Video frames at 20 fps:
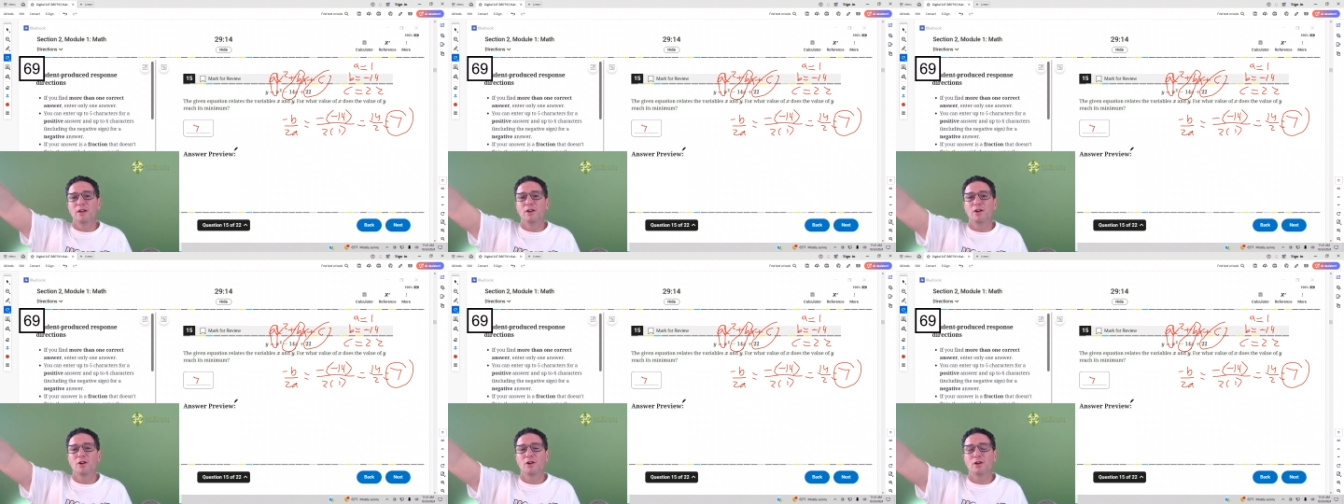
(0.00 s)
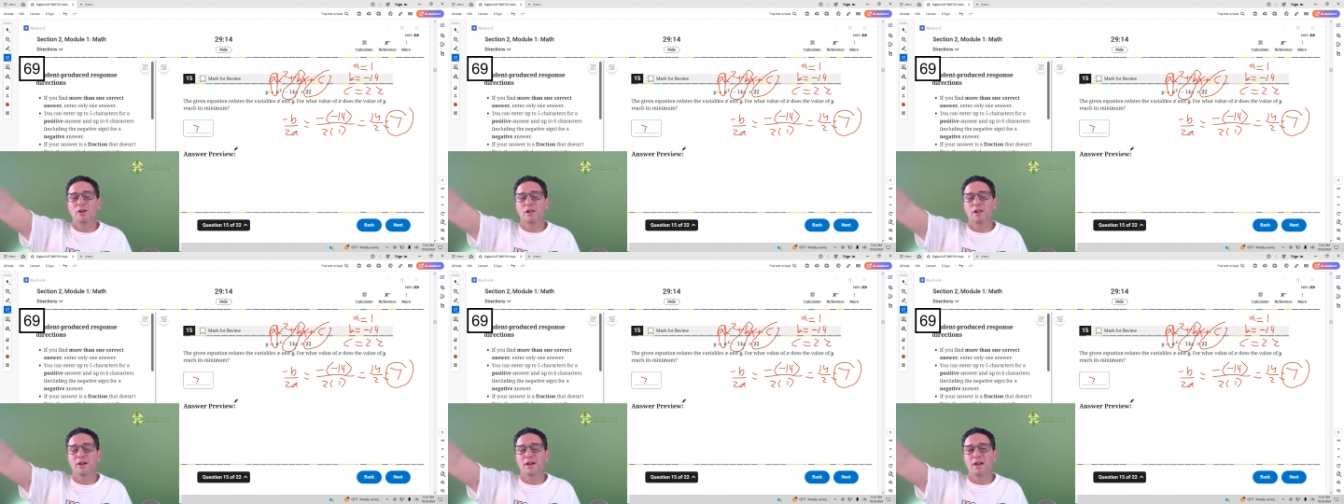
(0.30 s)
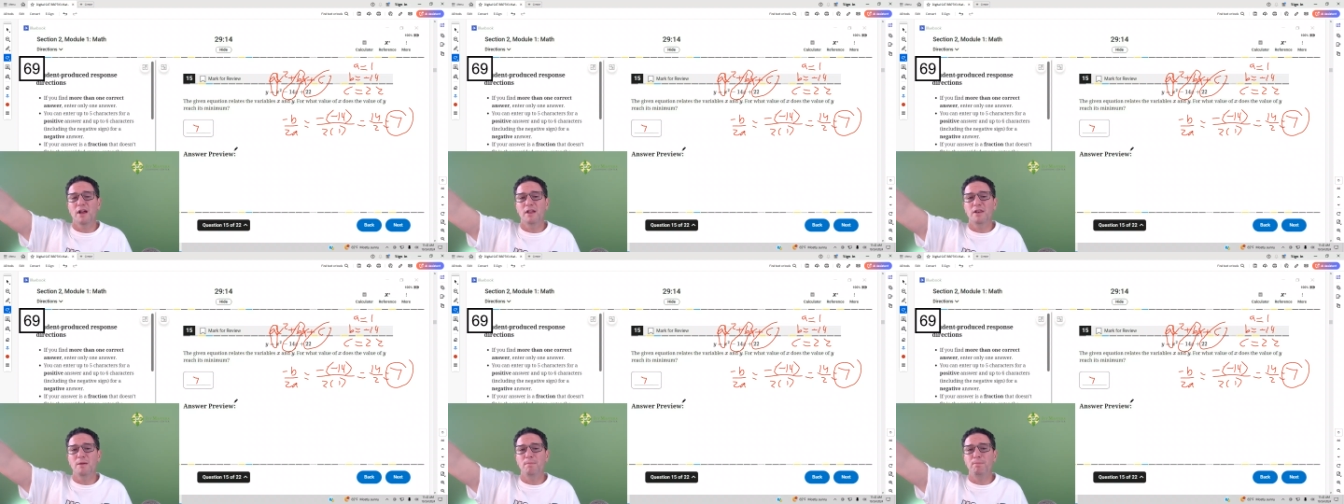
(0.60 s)
click
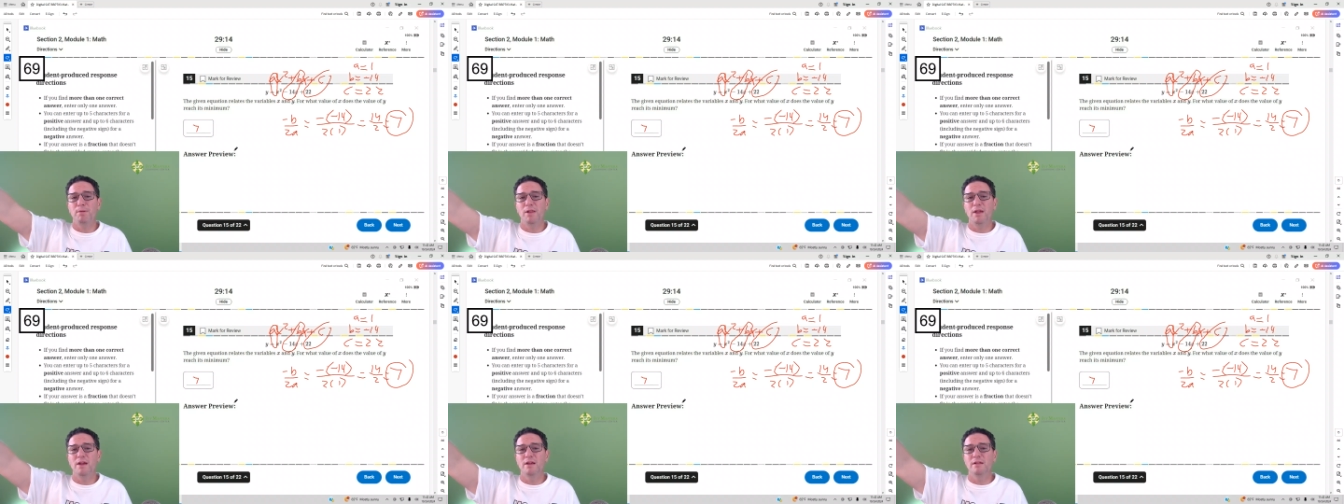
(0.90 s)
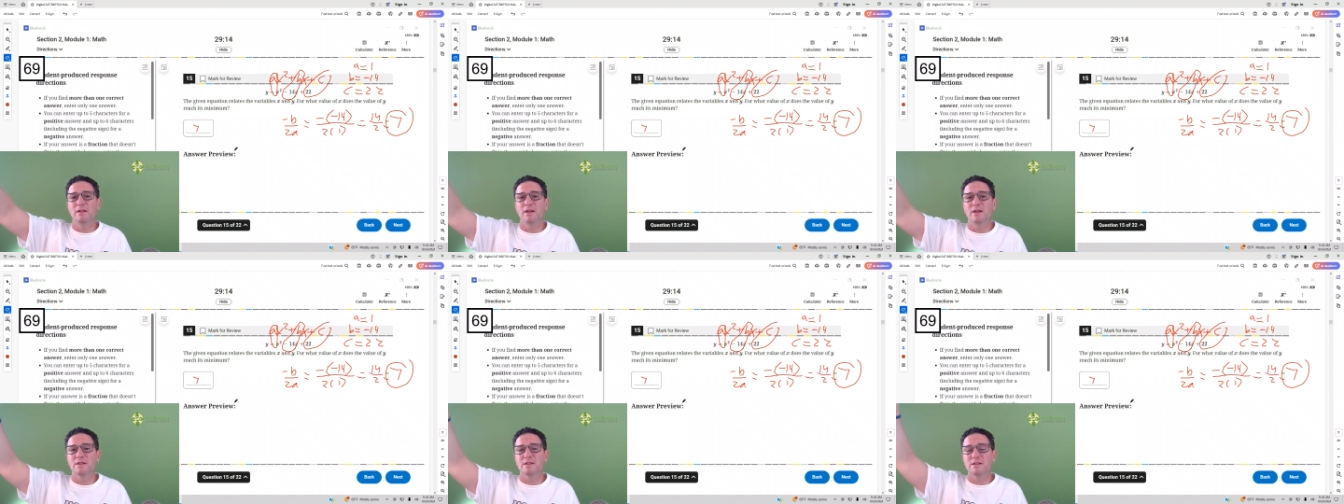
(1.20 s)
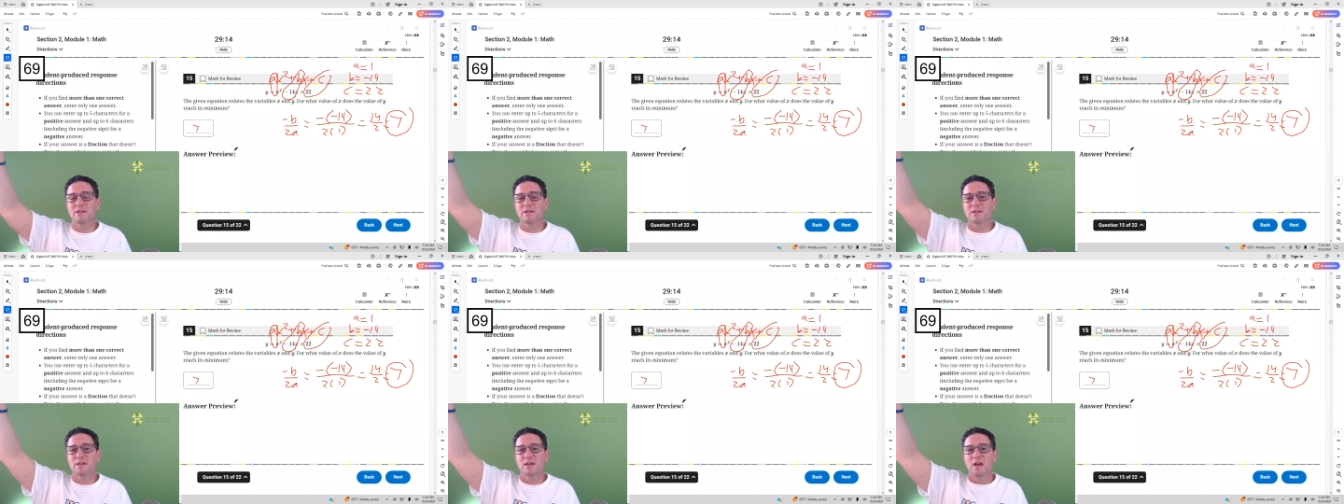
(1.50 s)
on the
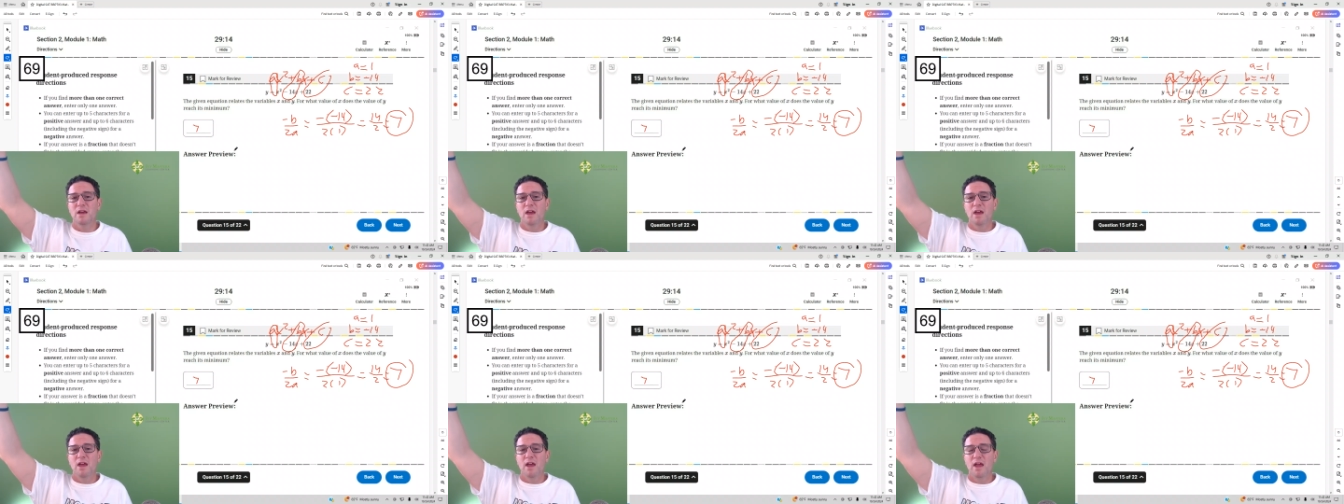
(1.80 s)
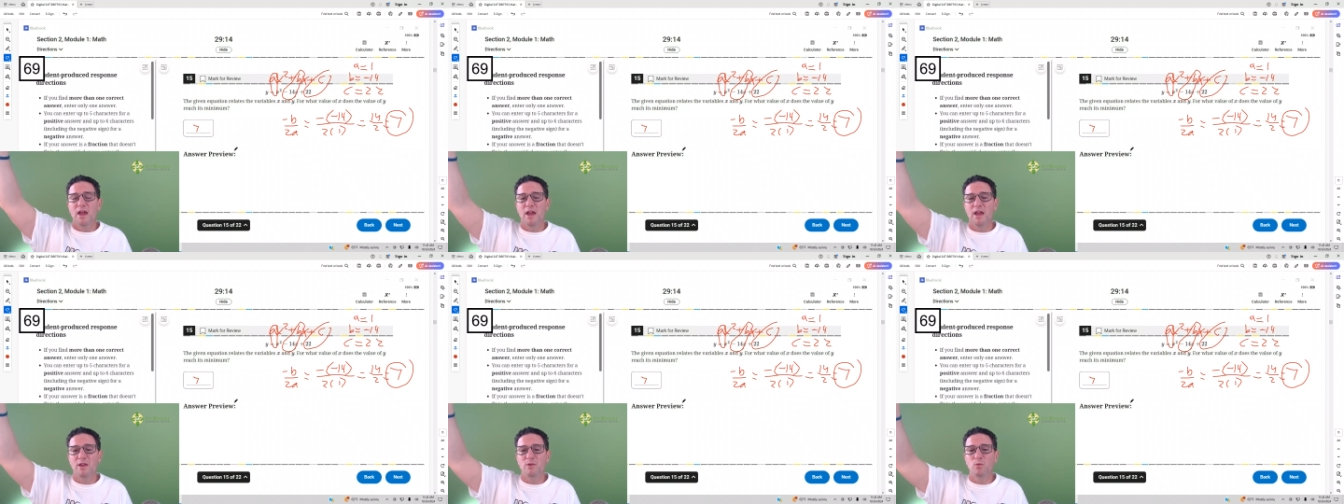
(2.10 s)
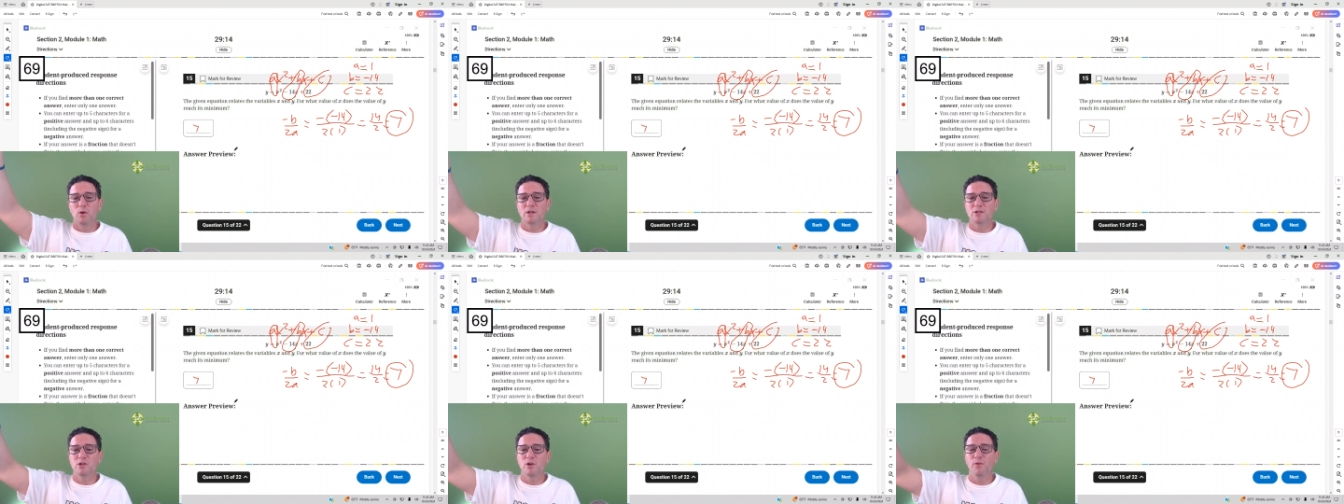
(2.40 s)
playlists, and
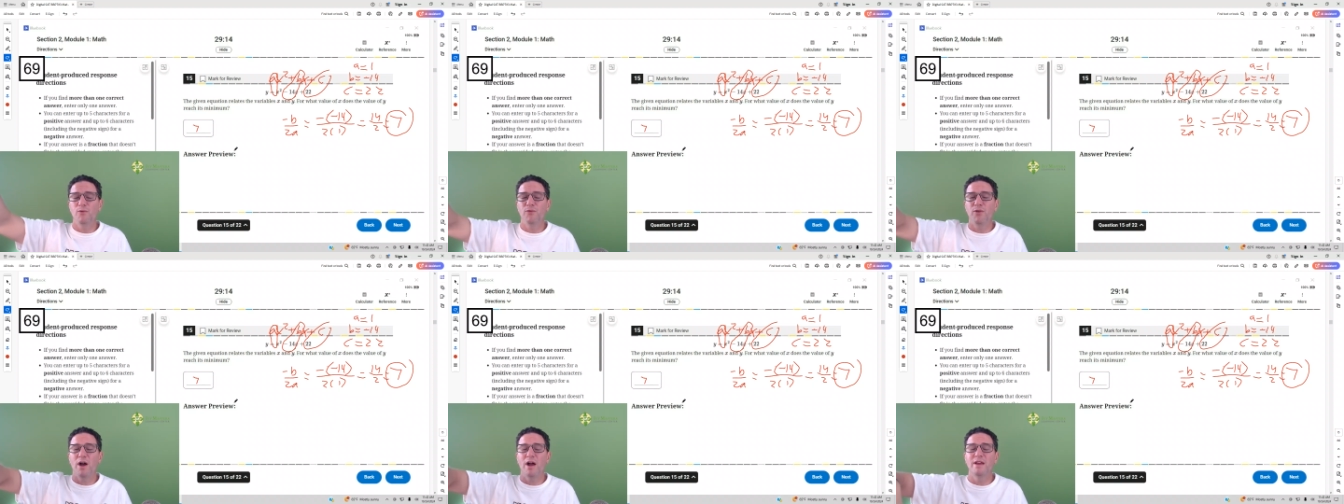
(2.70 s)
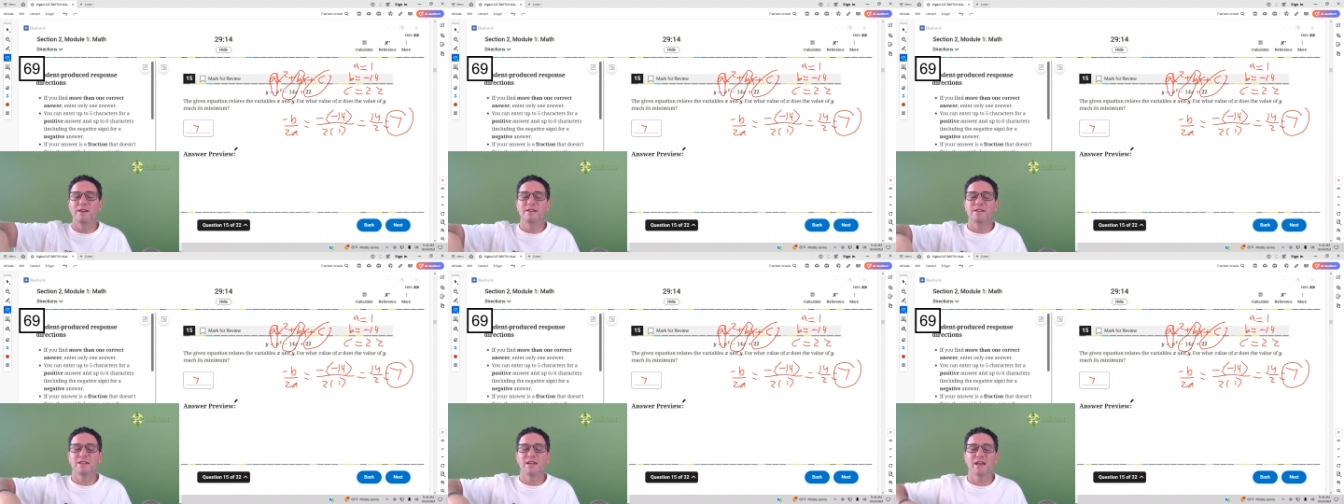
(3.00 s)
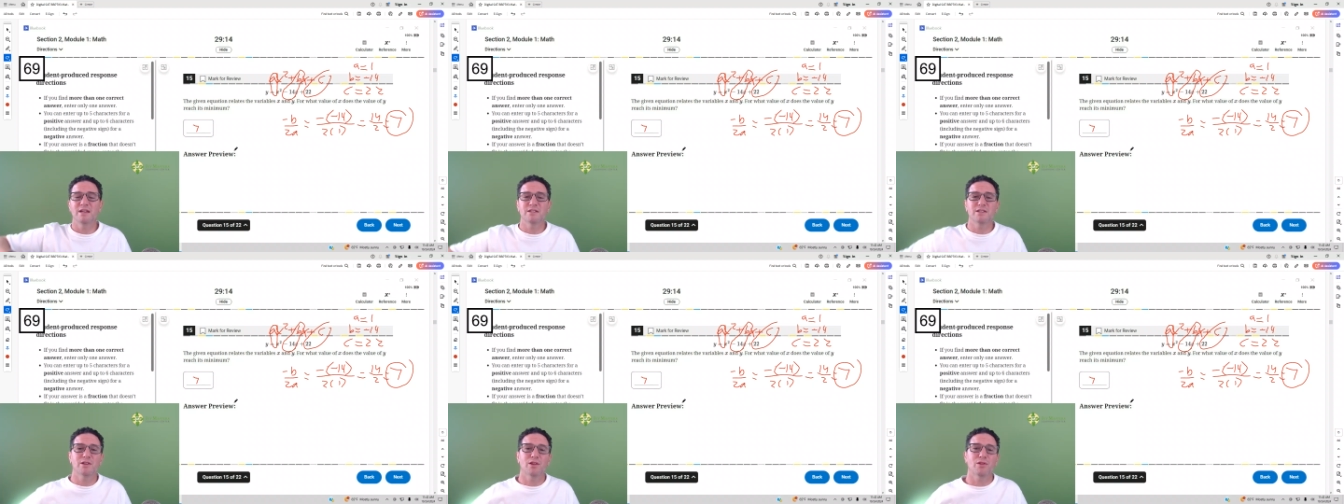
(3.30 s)
once you find
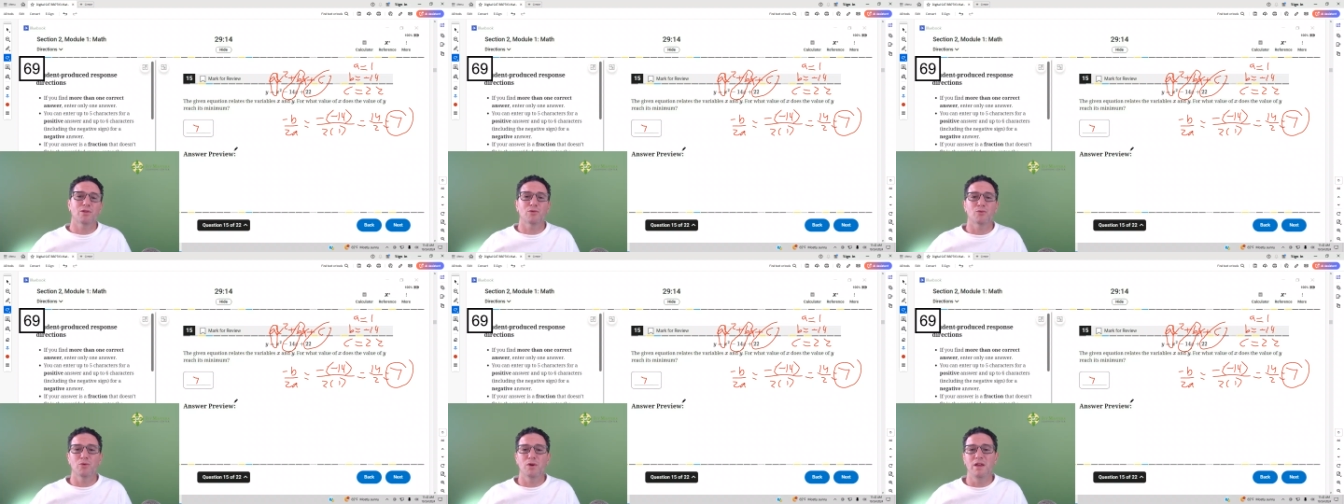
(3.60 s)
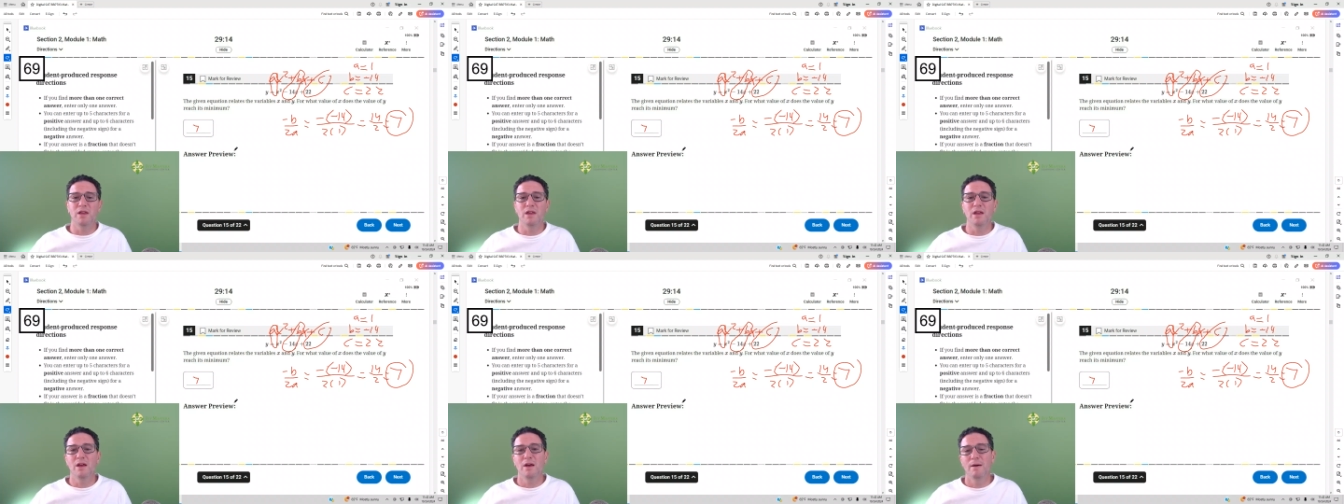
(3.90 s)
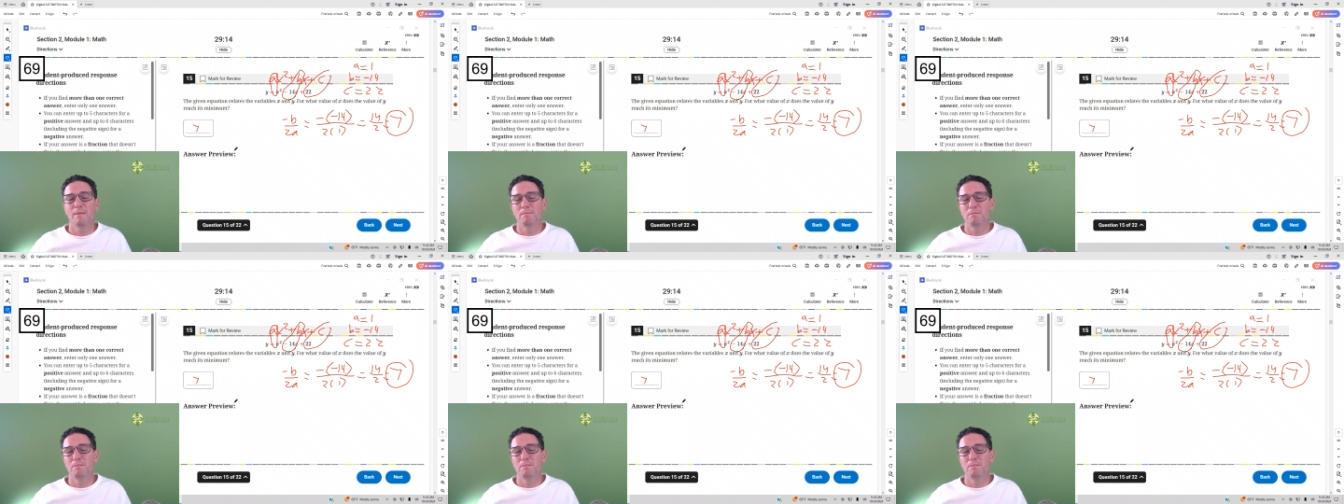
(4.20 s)
Test 3,